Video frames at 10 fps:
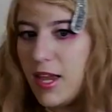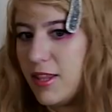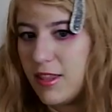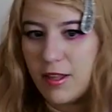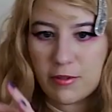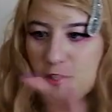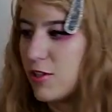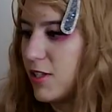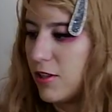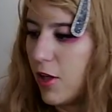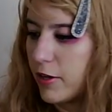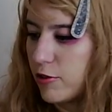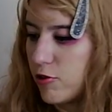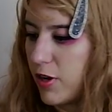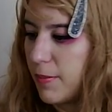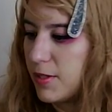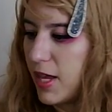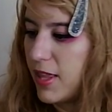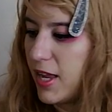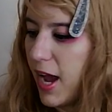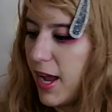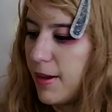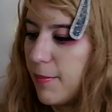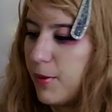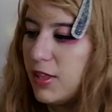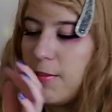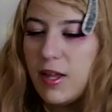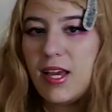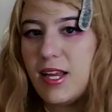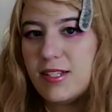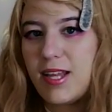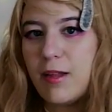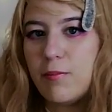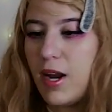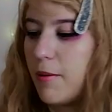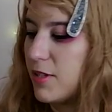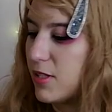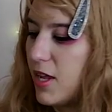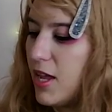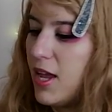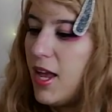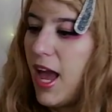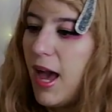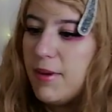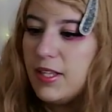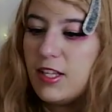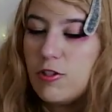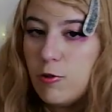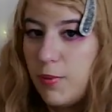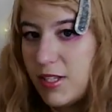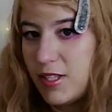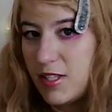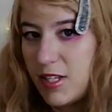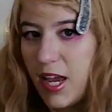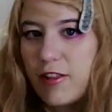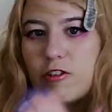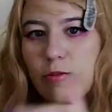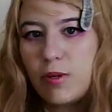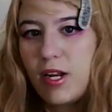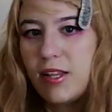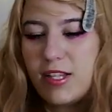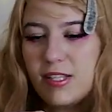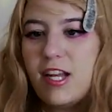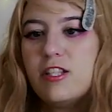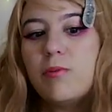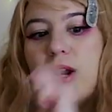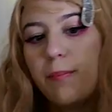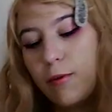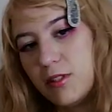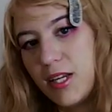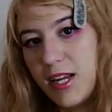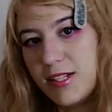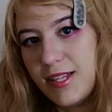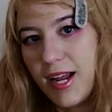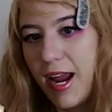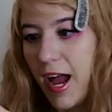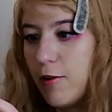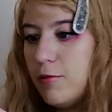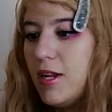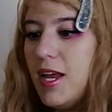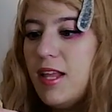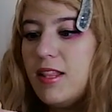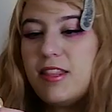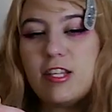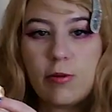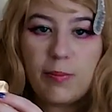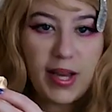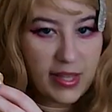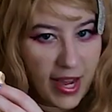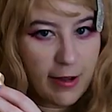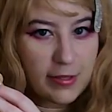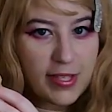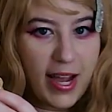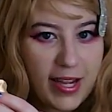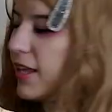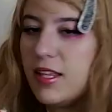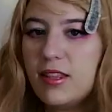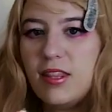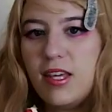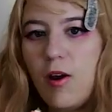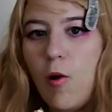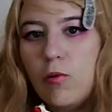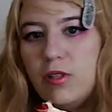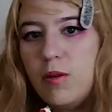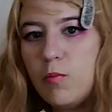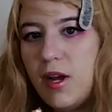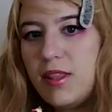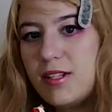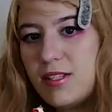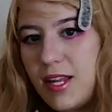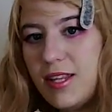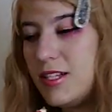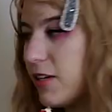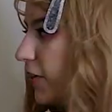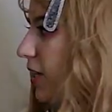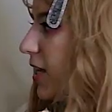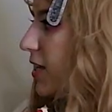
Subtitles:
and then they were just these long strips. And then I put them on the inside when I was hemming the two pieces together, just put it on the inside, so when I pulled it inside out, that these would be on the outside. I think the only one that's slightly different